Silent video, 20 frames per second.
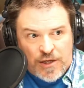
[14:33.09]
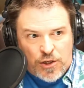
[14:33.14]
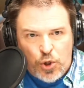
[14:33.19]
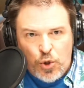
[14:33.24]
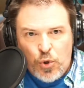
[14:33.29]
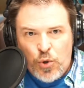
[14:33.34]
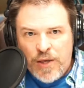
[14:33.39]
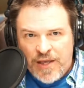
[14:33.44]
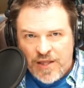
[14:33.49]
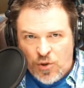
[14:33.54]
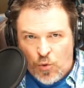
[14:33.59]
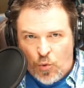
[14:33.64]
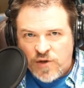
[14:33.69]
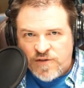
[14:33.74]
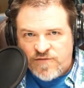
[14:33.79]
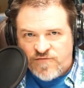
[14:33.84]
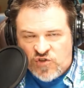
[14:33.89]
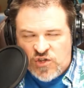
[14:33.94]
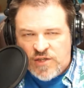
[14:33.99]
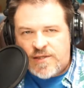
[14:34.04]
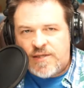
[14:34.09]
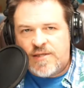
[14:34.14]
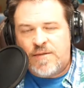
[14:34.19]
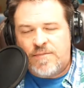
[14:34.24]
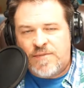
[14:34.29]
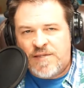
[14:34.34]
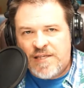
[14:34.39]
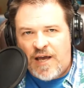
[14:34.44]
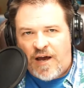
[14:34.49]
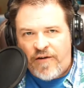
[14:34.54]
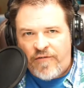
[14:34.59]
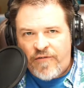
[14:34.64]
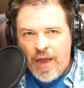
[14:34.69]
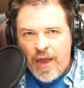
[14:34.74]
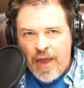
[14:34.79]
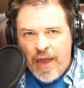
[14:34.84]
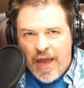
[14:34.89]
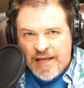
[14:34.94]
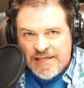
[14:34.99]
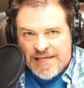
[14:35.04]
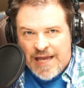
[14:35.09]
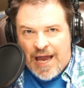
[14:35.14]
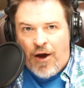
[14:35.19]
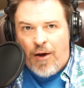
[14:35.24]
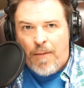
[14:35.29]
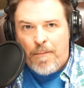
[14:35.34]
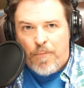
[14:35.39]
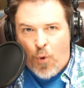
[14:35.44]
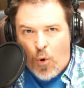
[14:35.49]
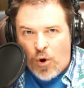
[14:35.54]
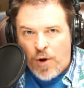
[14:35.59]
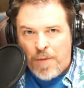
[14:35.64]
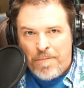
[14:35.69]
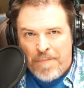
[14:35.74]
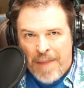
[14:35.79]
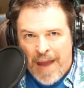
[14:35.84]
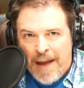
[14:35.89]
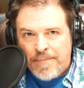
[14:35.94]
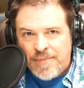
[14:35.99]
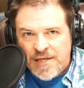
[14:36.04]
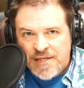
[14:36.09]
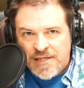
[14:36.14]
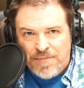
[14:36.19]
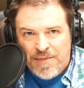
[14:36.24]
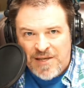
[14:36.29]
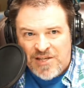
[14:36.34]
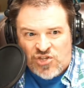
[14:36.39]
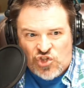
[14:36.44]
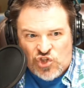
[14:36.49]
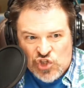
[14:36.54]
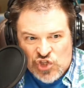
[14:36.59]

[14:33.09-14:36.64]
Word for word: including in the words of Jesus himself, as to how important baptism is.